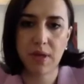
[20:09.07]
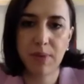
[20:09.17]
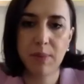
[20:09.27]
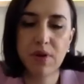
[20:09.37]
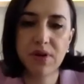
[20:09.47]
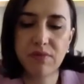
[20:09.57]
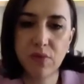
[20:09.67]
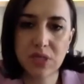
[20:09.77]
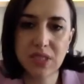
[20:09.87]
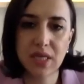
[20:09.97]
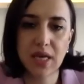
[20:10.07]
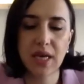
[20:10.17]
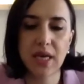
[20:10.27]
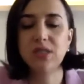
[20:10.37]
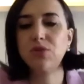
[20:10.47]
people revolting
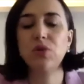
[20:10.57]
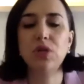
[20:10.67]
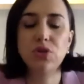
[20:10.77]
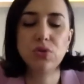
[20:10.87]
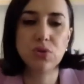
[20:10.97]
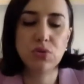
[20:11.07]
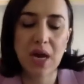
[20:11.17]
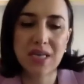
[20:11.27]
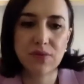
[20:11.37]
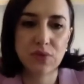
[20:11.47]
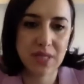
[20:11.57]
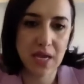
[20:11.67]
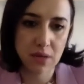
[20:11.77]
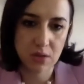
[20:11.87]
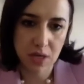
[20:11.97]
is to ask for
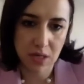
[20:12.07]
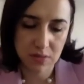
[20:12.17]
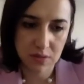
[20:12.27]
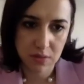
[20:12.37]
technocrats.